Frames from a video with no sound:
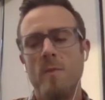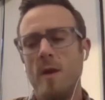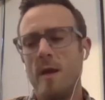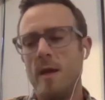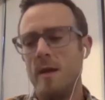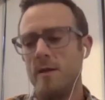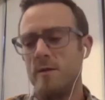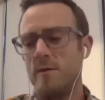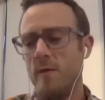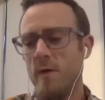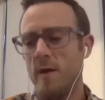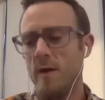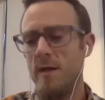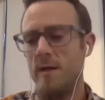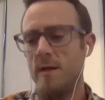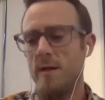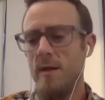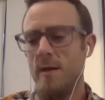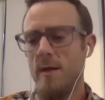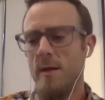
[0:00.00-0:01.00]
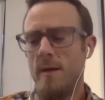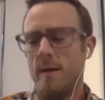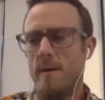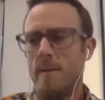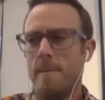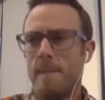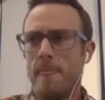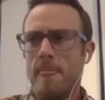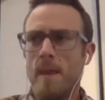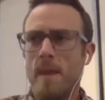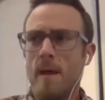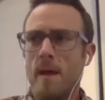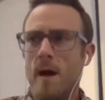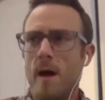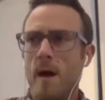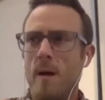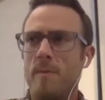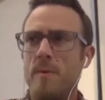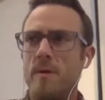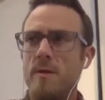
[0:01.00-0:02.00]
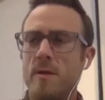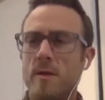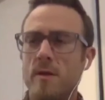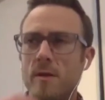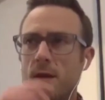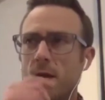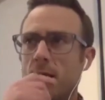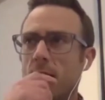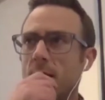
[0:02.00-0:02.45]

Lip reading: And it's funny, up until then,